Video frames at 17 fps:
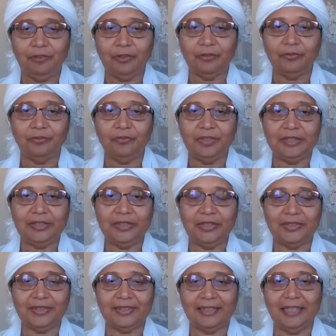you fill
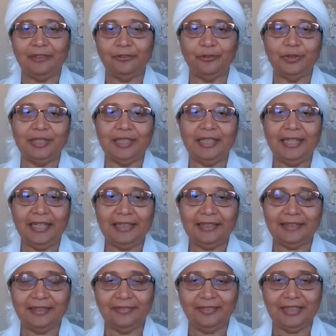yourself with
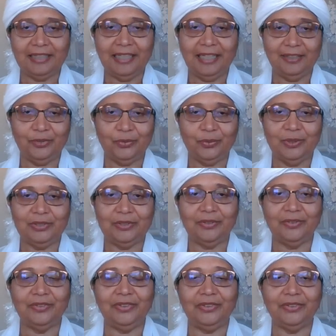negativity, that's
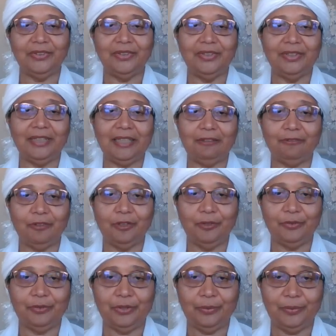you're going to give
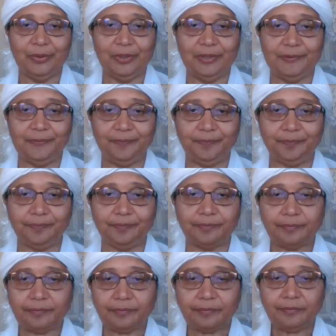out to the world.
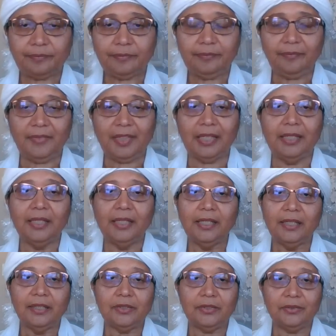
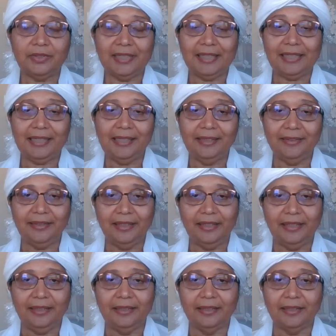So the key
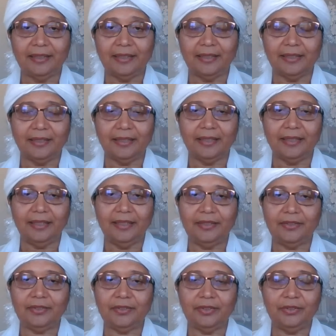thing
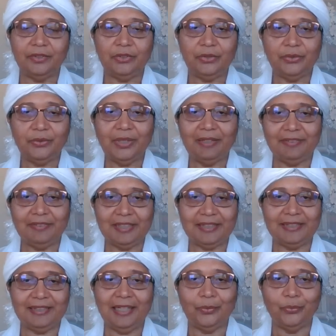is you have to
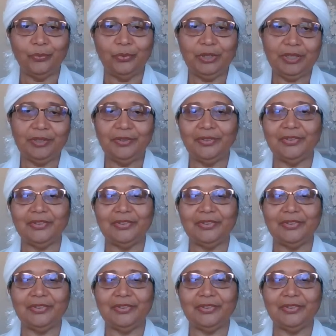start working